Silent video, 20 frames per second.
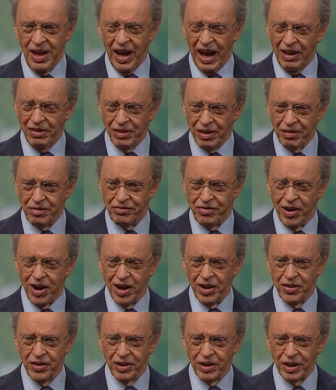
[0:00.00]
And the
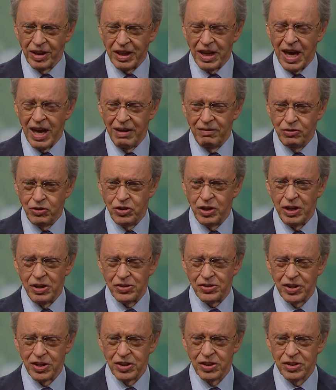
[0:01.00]
Father gave
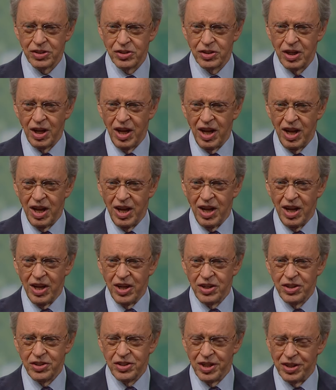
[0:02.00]
Jesus
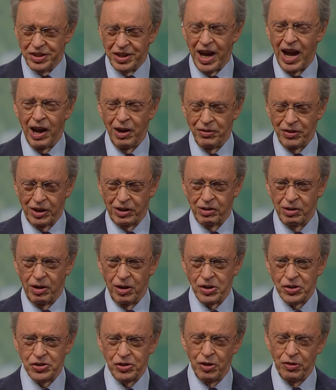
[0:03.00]
to die on the
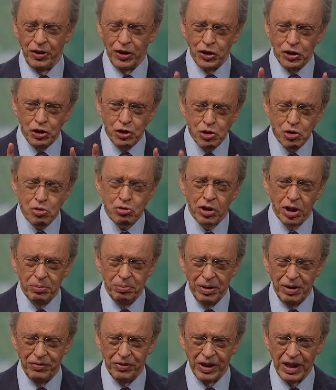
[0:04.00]
cross so that you could
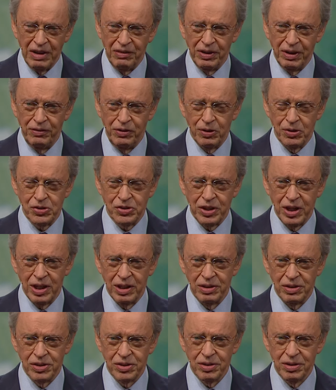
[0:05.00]
be forgiven of your
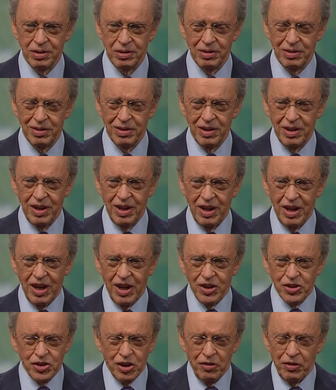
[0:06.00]
sins,
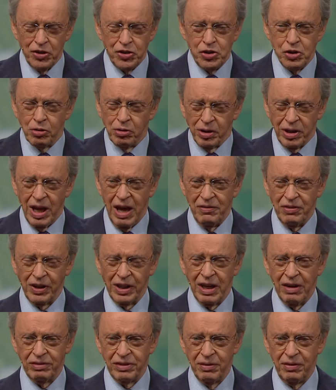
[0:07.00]
so that you could have the
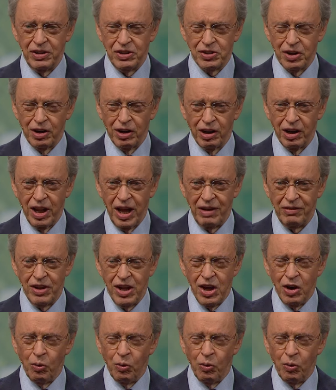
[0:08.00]
gift of eternal life.